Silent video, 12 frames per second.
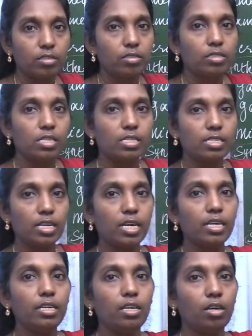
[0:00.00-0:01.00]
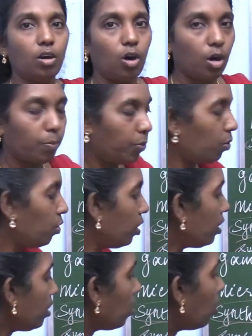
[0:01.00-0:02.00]
The seed or
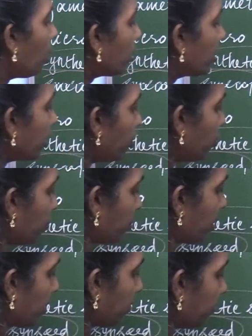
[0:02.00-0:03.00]
pollen or tissues